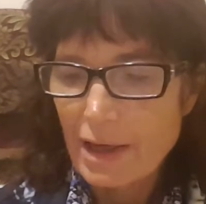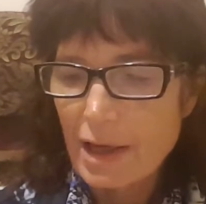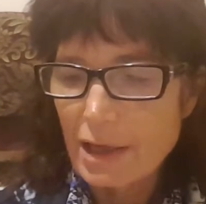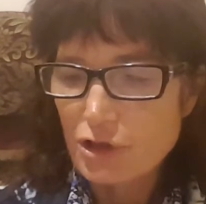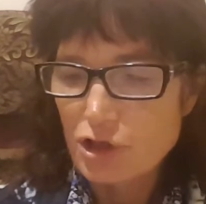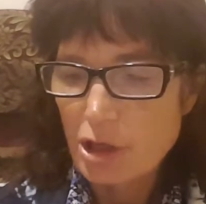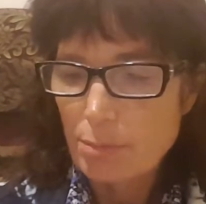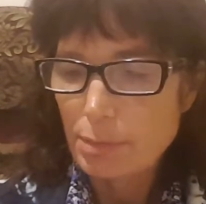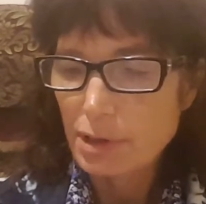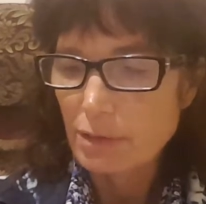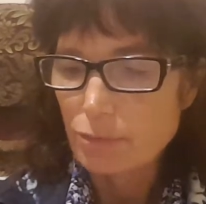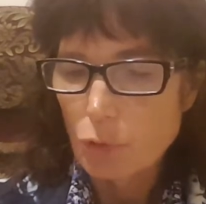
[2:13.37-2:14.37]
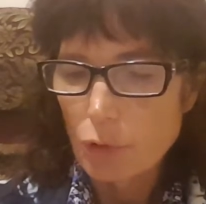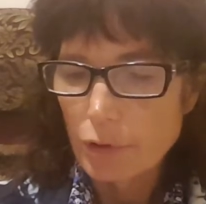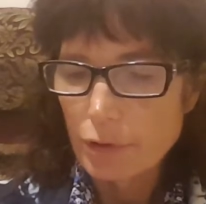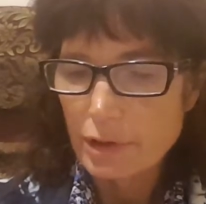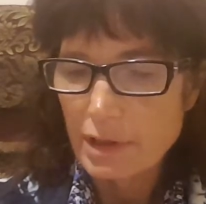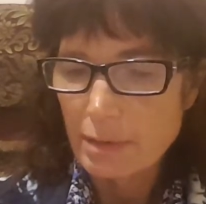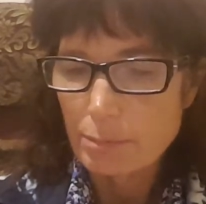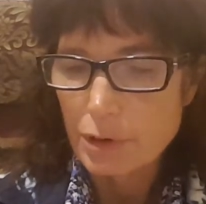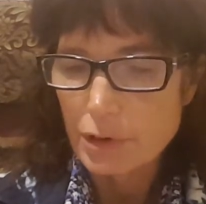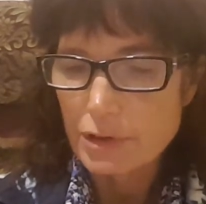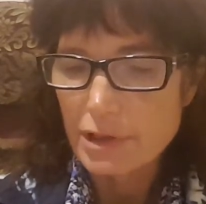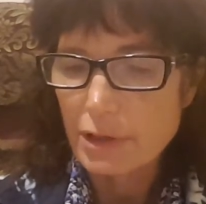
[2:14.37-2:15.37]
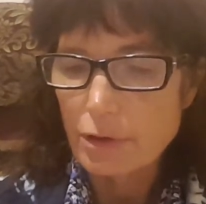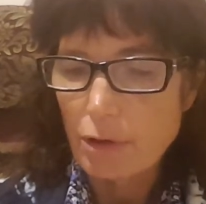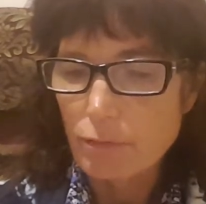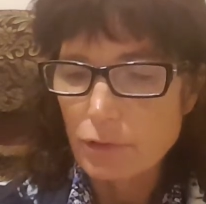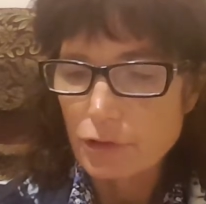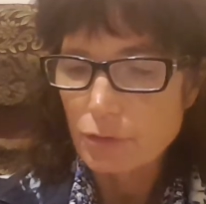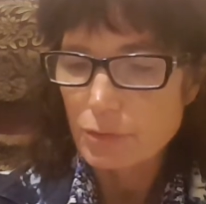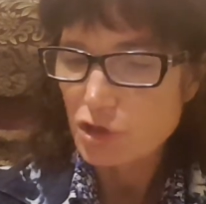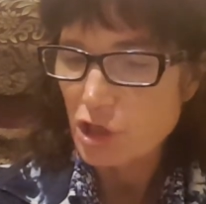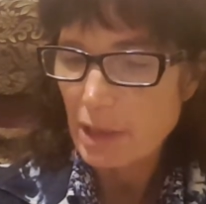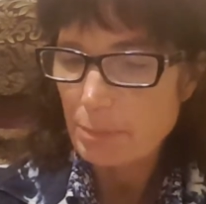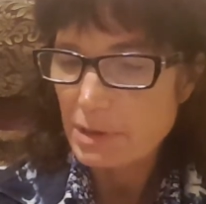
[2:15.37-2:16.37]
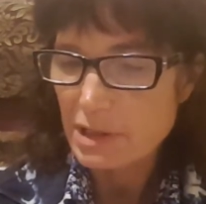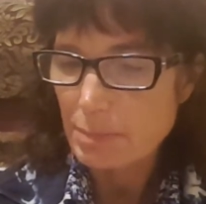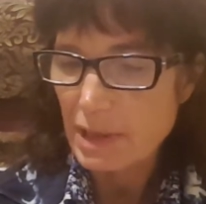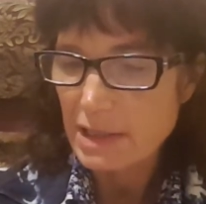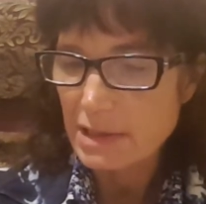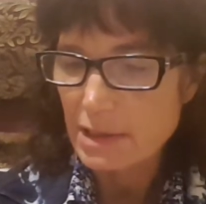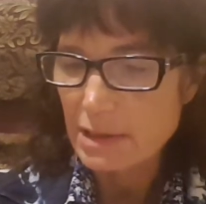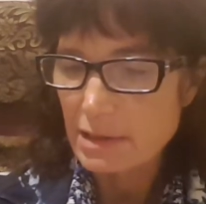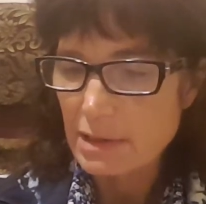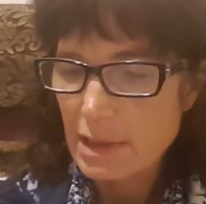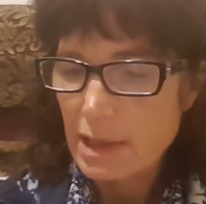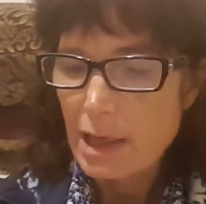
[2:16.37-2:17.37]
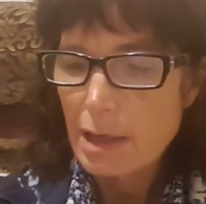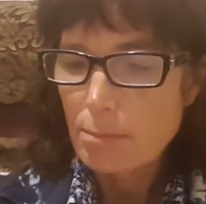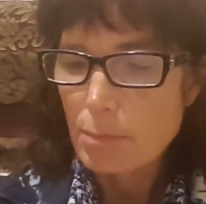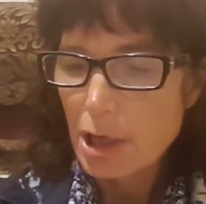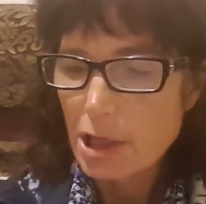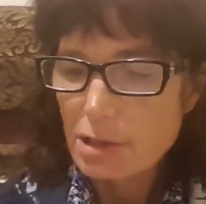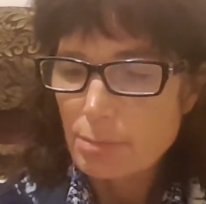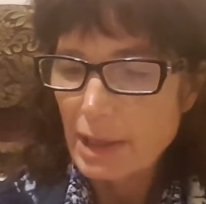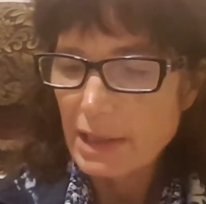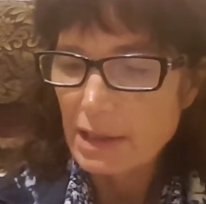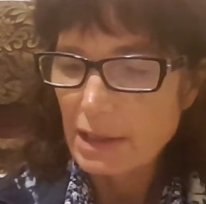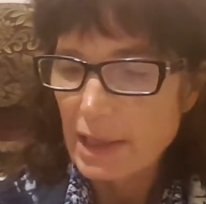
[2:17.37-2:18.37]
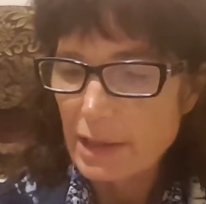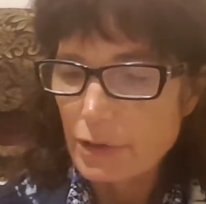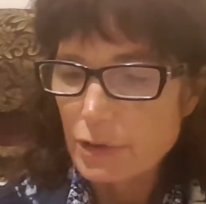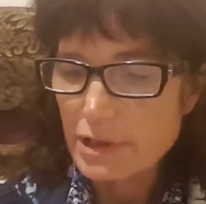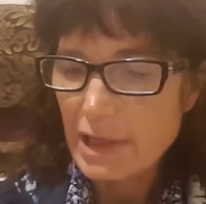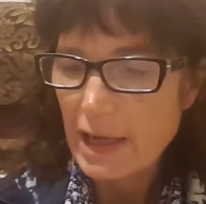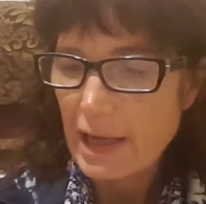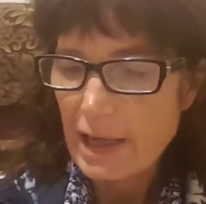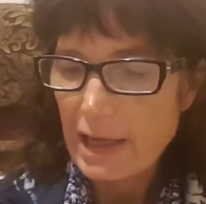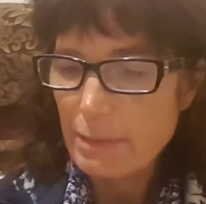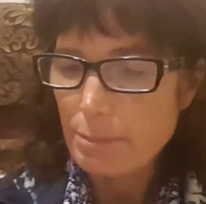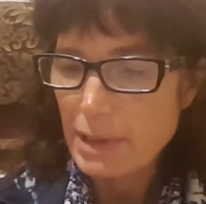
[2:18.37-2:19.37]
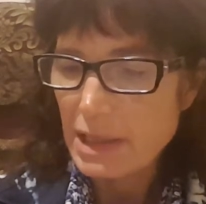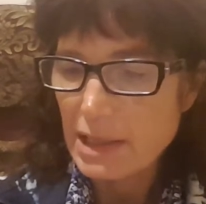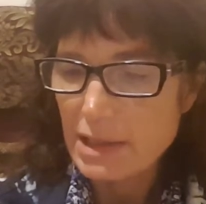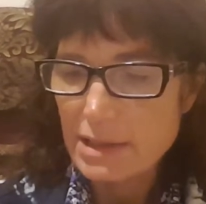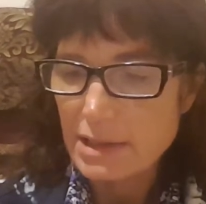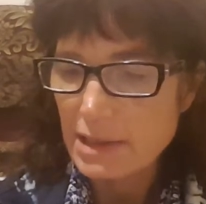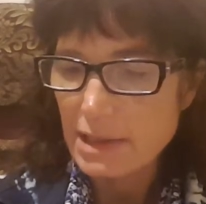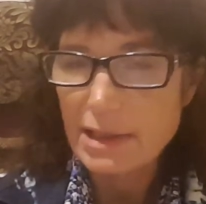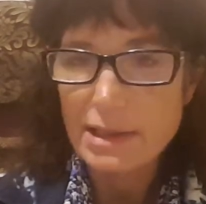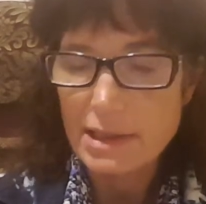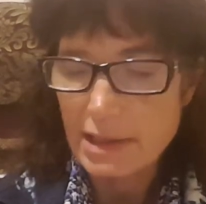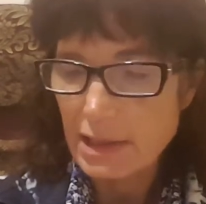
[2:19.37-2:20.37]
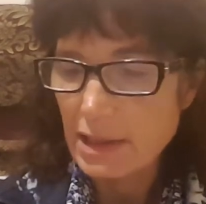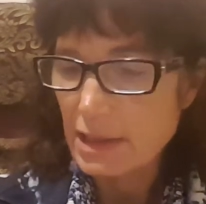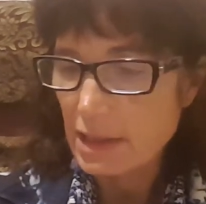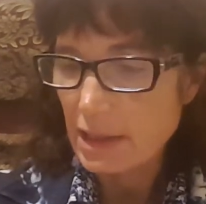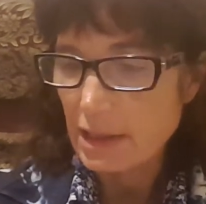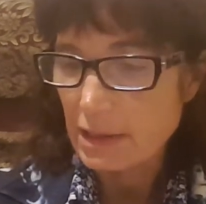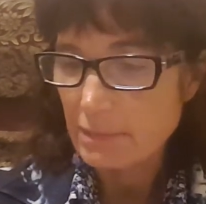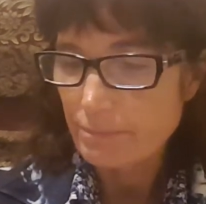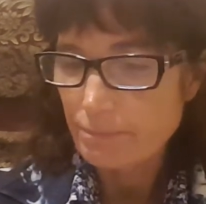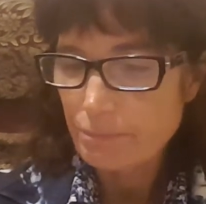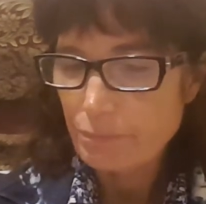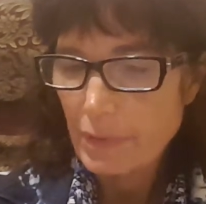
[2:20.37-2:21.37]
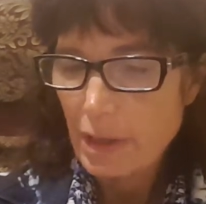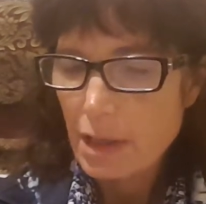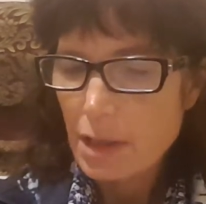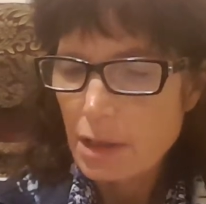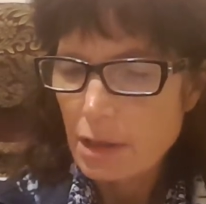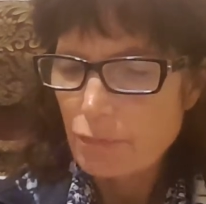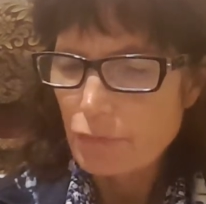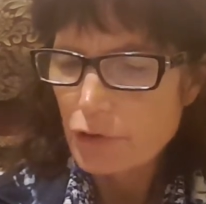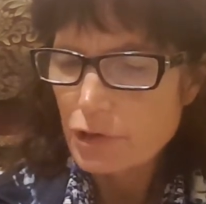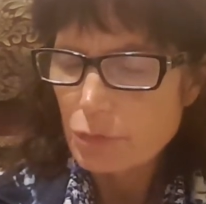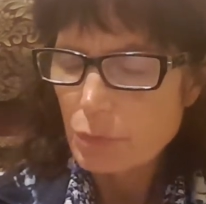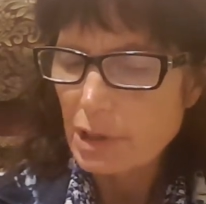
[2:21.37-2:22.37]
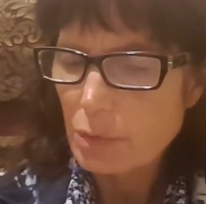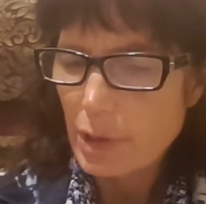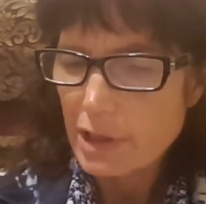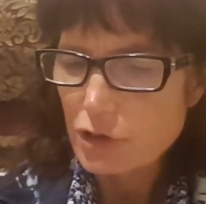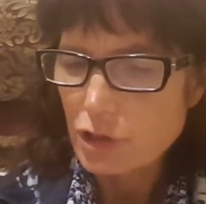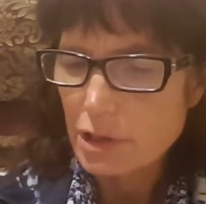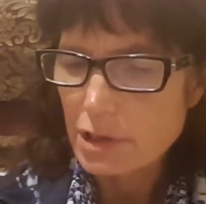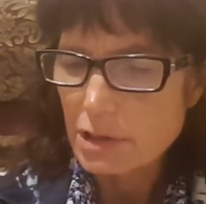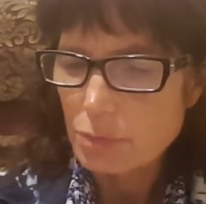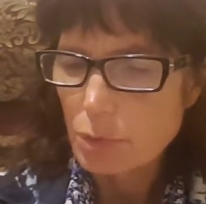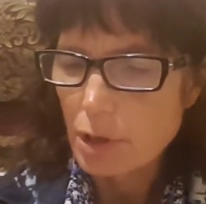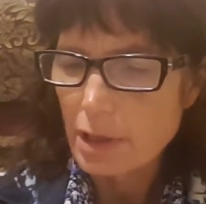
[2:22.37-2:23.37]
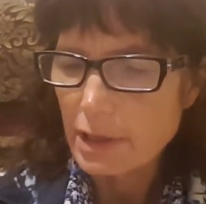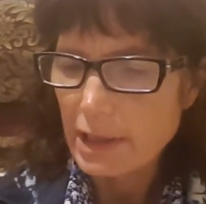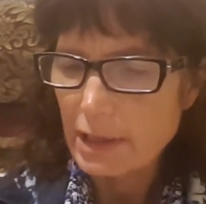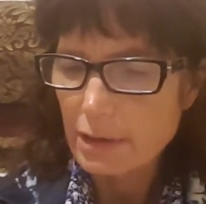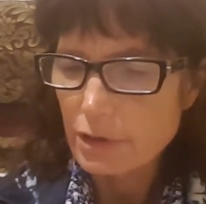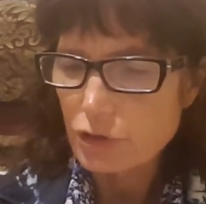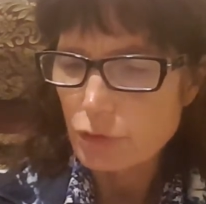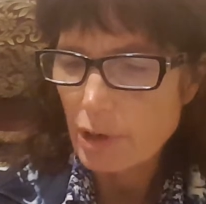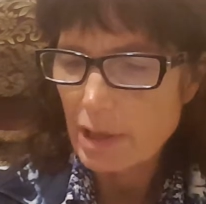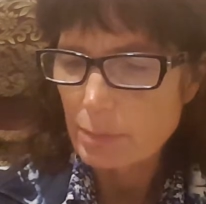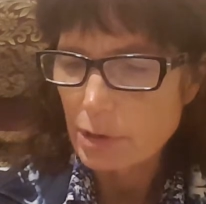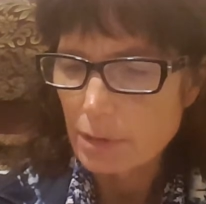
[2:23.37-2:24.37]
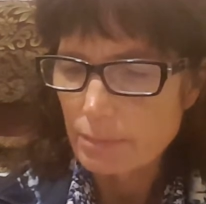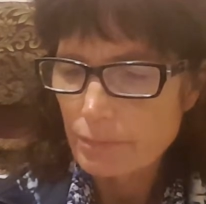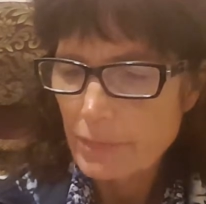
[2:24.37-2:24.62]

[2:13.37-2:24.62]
A jumble of ordered numbers and oval-shaped spaces marked by the letters A, B, C, D, and E. The first 3 questions were on English grammar.